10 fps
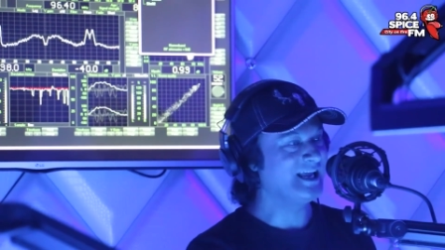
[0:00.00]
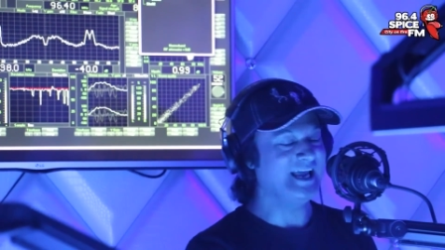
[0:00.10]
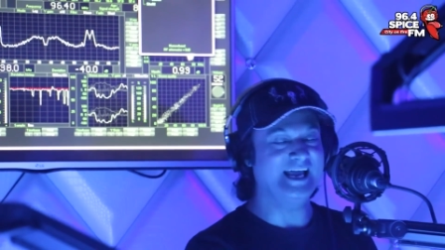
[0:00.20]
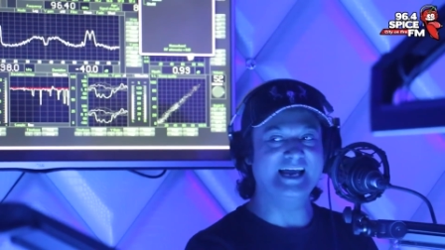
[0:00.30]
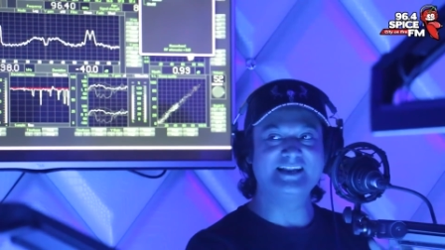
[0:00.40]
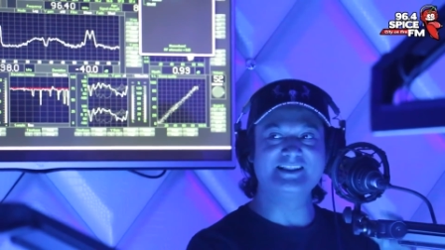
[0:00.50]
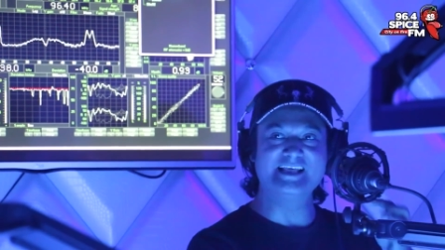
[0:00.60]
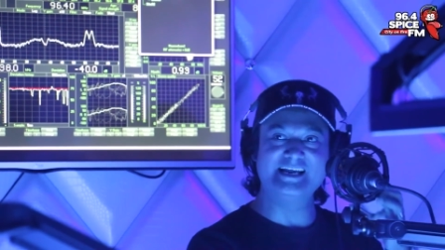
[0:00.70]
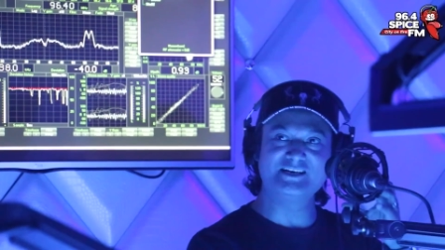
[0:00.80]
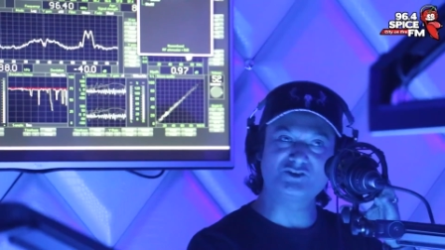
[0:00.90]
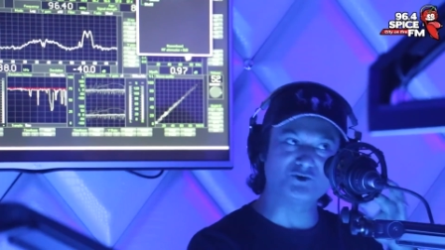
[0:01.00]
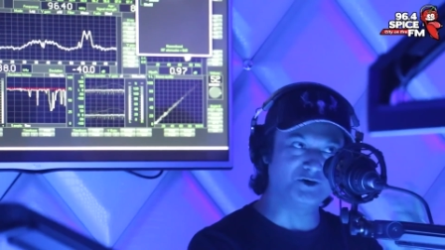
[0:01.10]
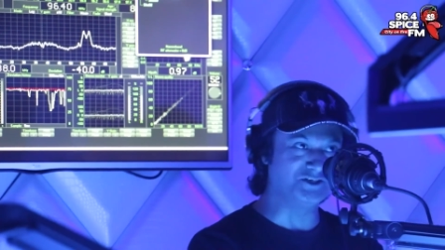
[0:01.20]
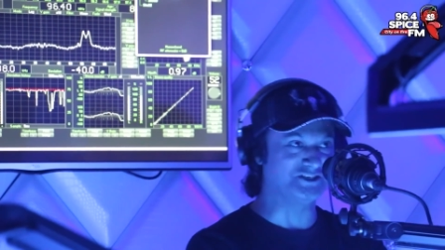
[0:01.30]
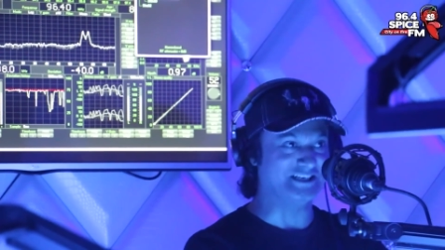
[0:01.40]
Whoa. And then
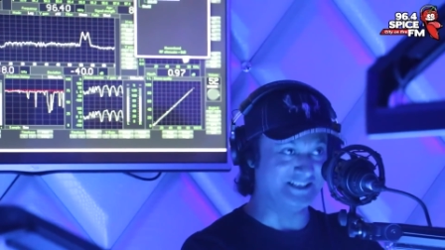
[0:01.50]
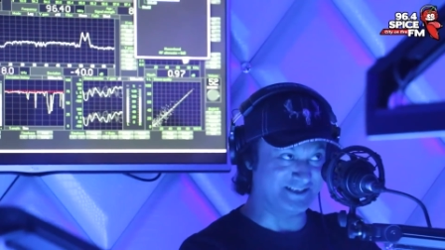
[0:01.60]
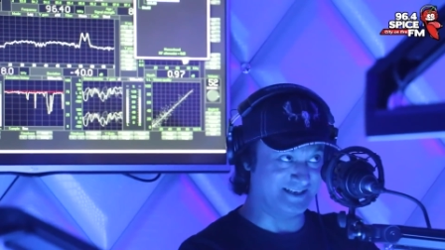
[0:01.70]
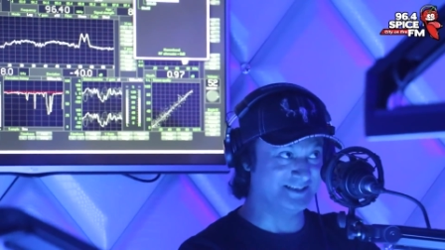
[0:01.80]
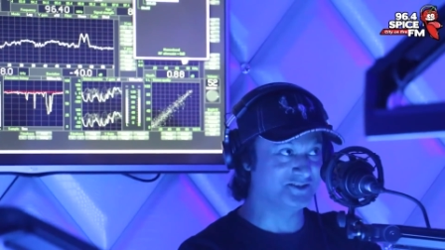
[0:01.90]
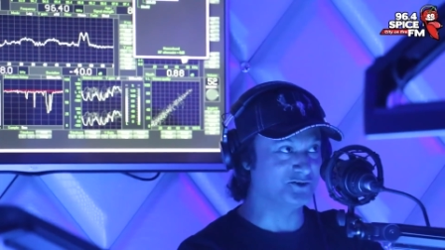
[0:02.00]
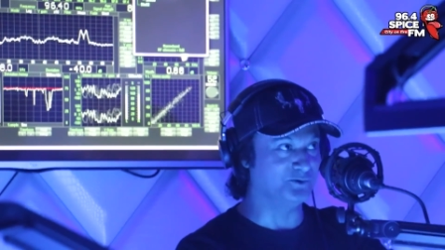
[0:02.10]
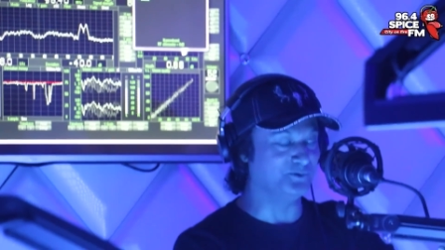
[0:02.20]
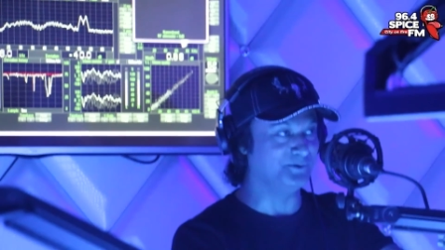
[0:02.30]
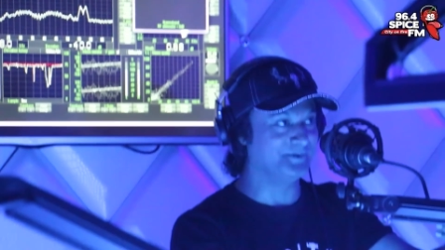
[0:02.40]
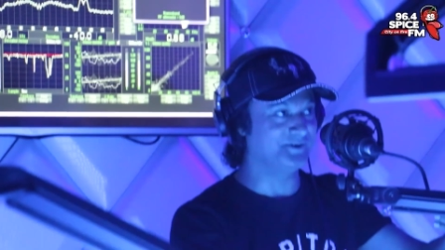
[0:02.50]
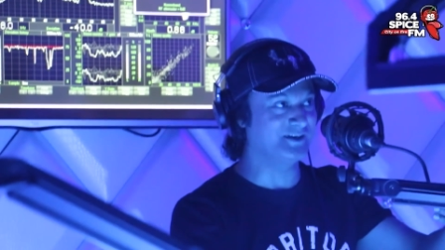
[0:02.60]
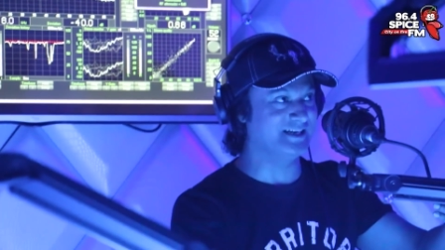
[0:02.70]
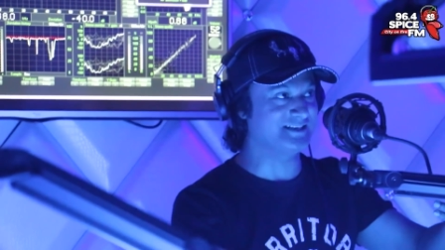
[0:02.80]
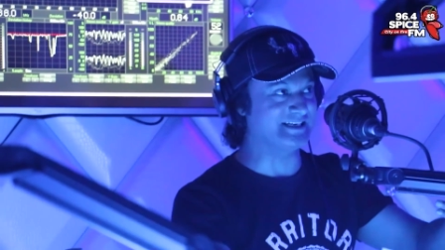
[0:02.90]
torn jeans in school. Cool,
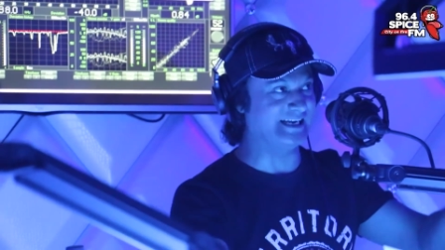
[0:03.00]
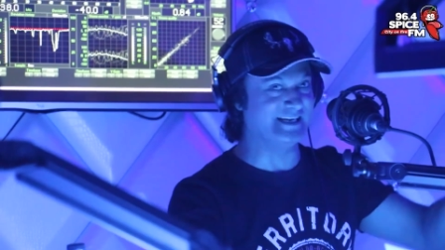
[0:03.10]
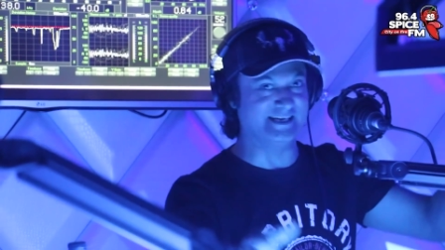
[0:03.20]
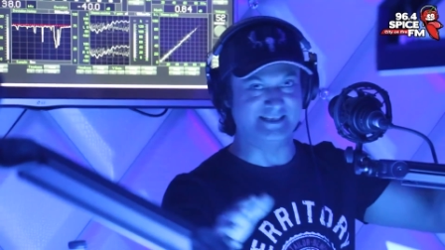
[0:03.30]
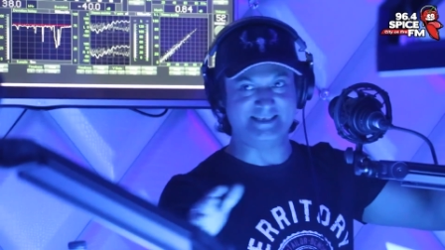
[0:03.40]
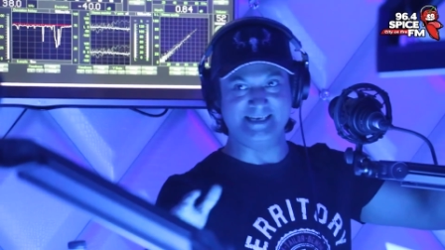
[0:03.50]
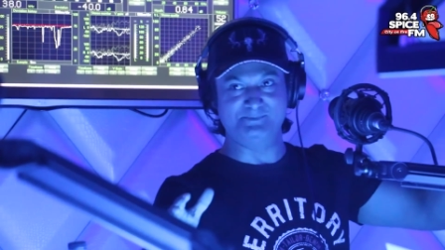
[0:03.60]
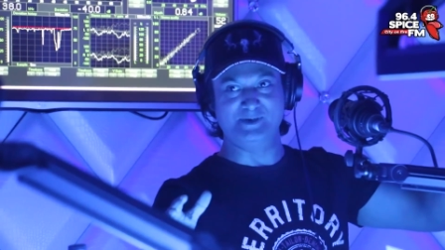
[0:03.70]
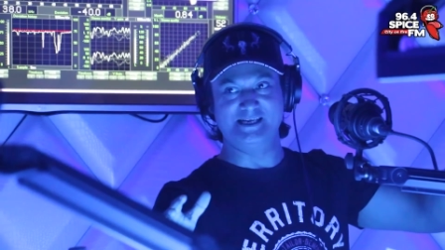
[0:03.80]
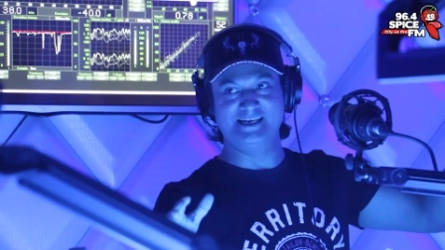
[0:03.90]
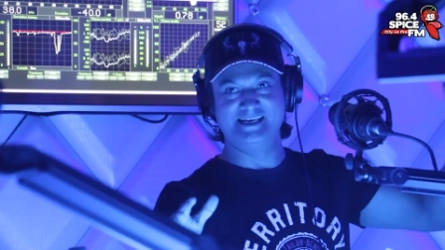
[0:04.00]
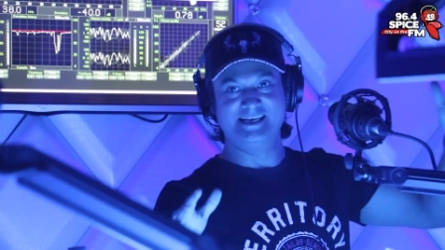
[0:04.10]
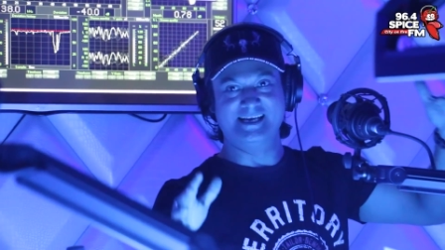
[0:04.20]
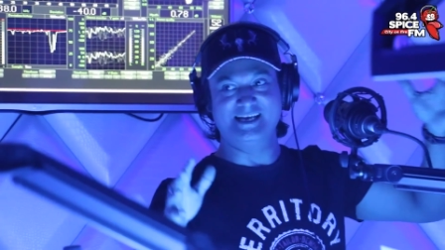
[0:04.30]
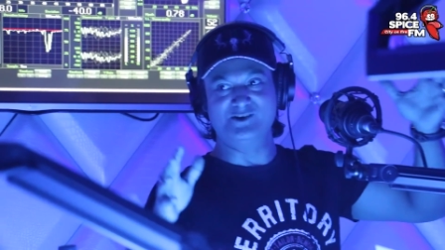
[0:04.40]
right. Standing in assembly
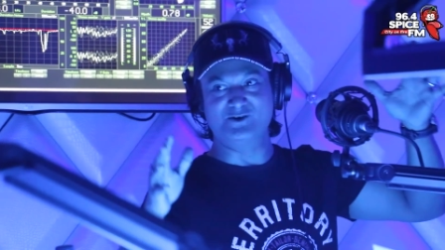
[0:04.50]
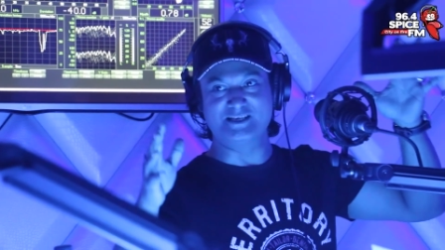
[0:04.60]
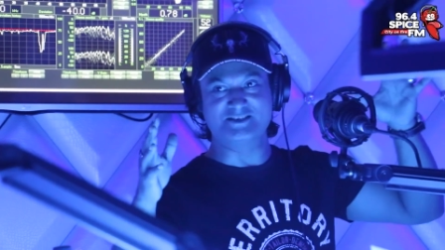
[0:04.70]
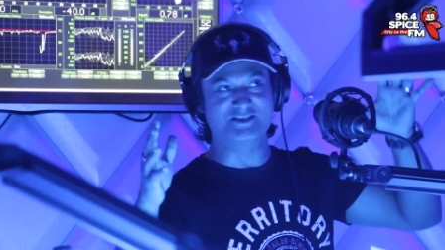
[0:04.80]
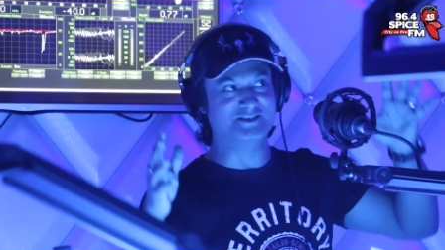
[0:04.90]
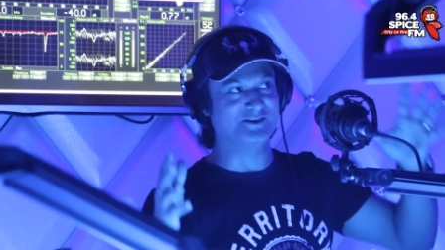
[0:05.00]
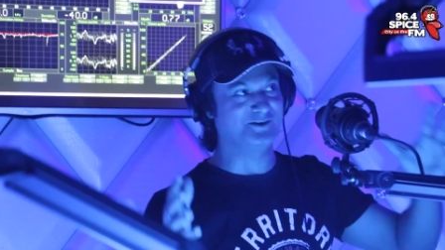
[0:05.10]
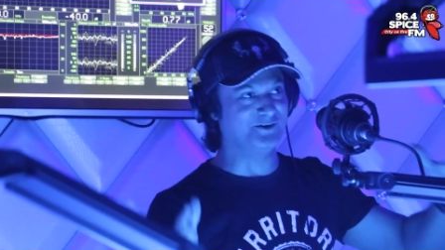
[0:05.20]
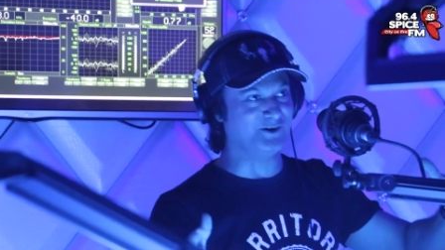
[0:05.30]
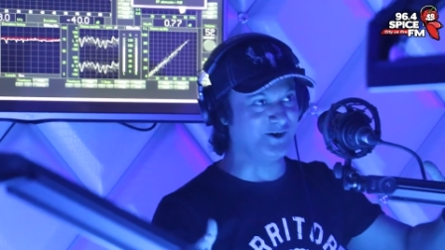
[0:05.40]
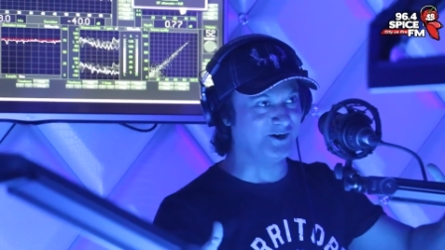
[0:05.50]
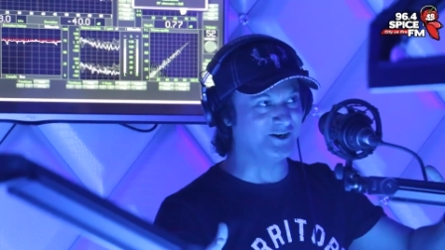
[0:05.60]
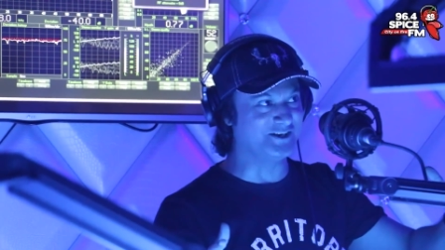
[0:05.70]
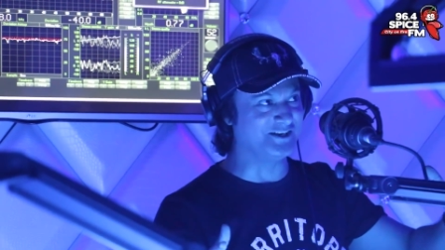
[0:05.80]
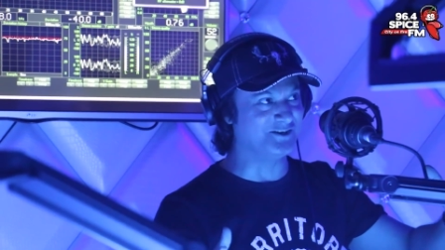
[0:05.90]
and looking so
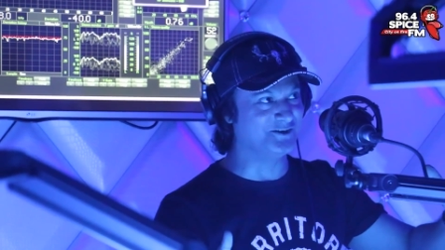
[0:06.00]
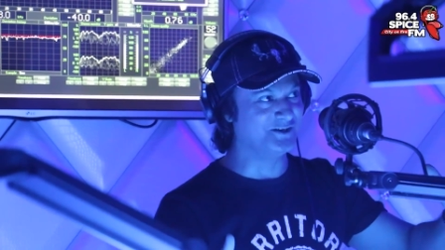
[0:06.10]
odd, you know,